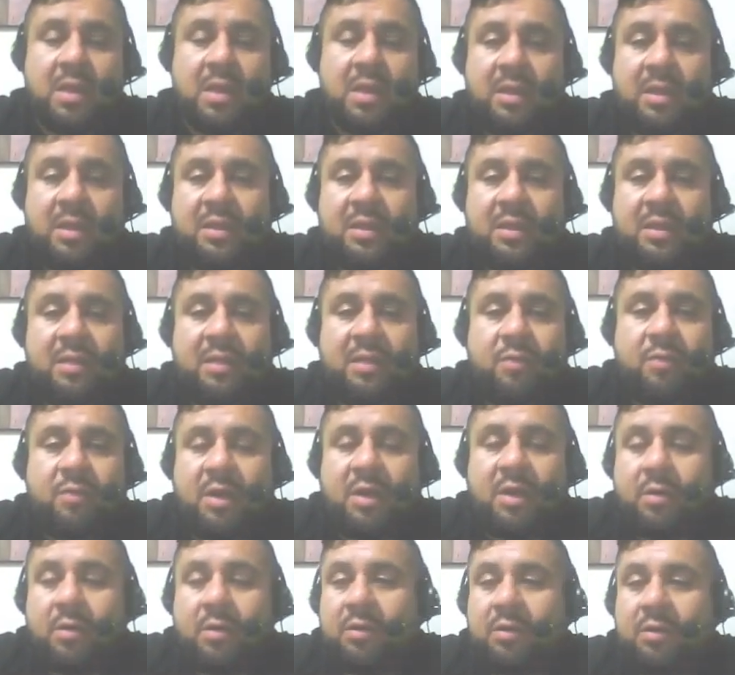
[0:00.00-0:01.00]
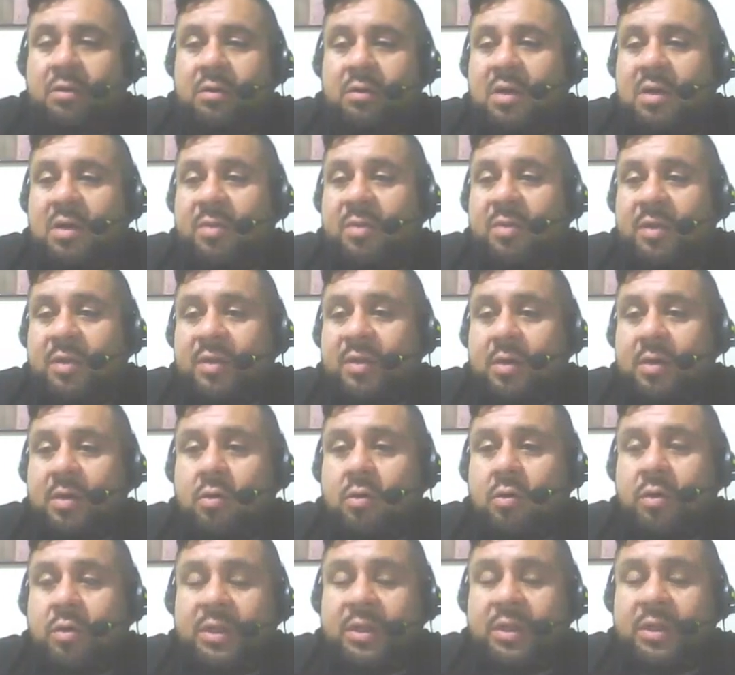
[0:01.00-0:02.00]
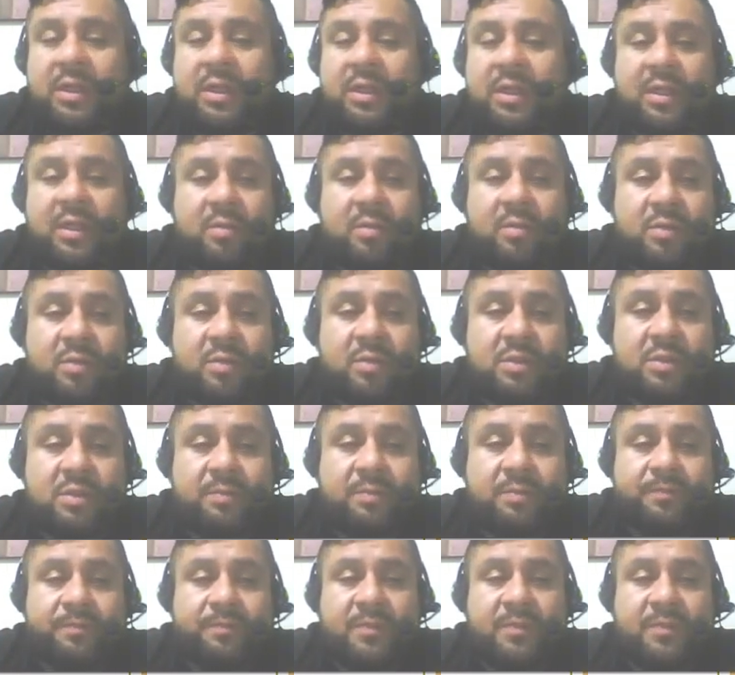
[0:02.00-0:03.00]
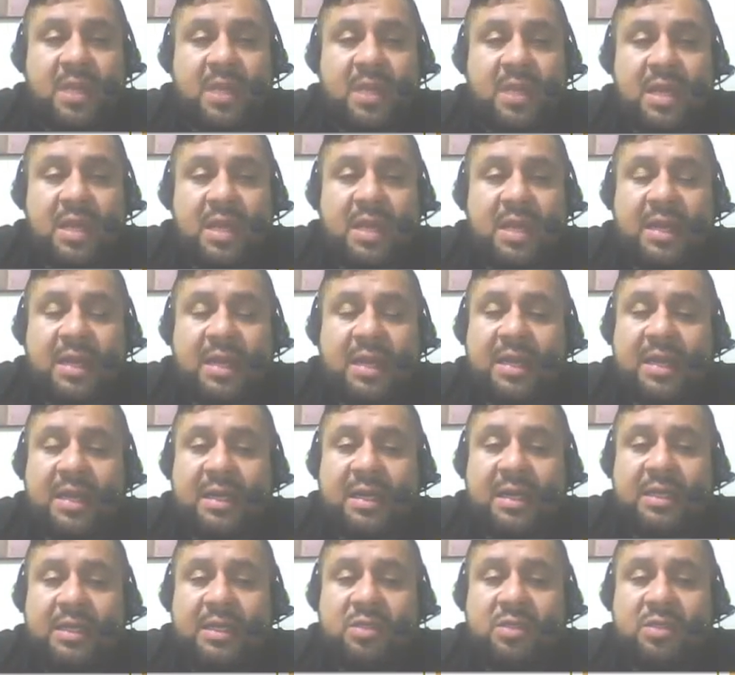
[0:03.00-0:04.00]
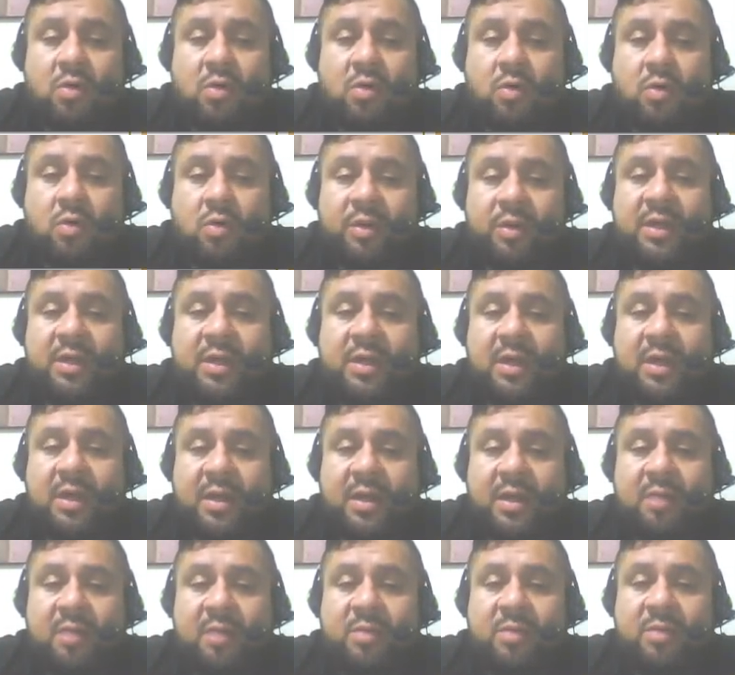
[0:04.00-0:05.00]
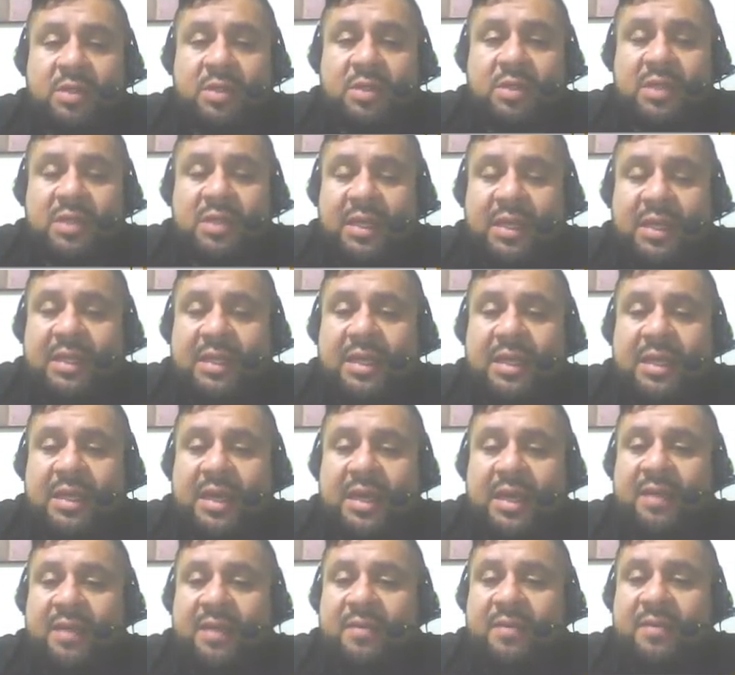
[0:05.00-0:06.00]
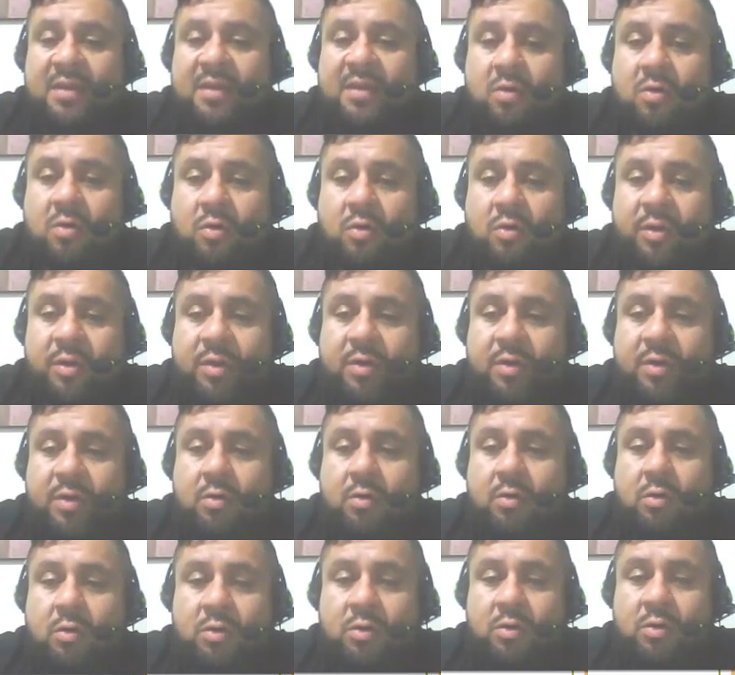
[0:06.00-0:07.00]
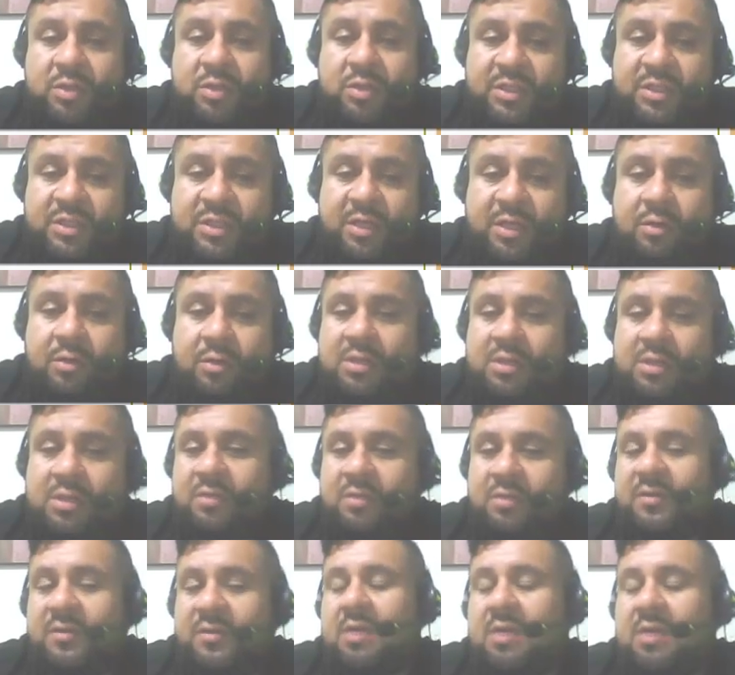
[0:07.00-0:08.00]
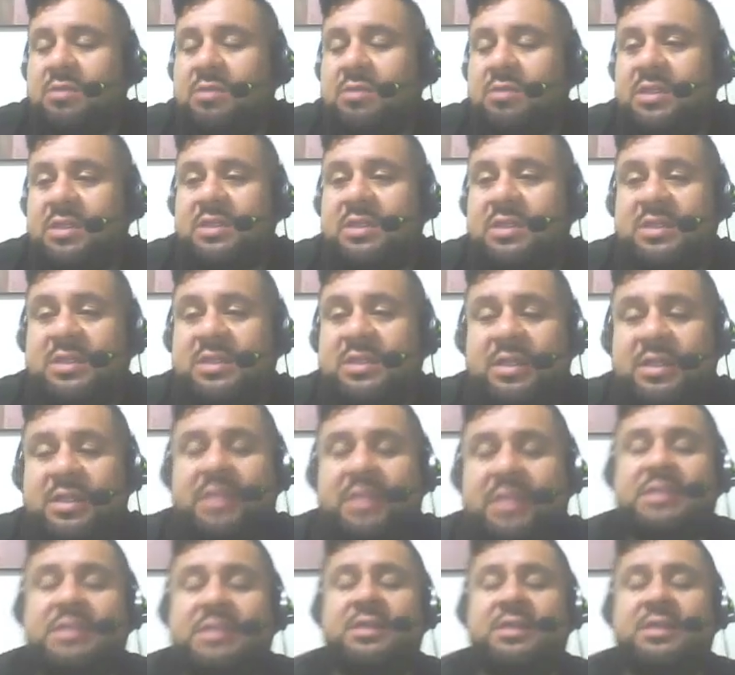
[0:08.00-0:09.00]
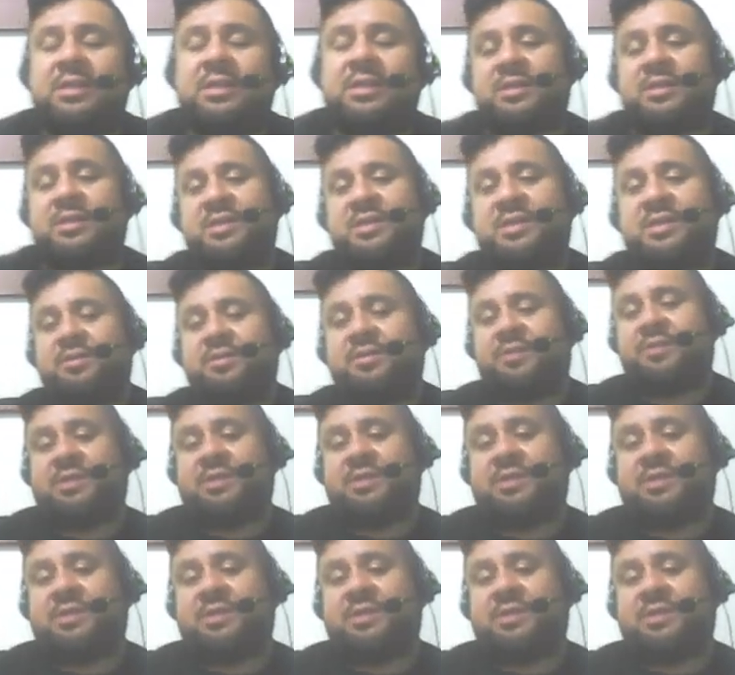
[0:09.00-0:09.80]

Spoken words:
that we are going to talk about, the ordinal numbers. In English, ordinal numbers indicate the order or sequence of nouns in a series.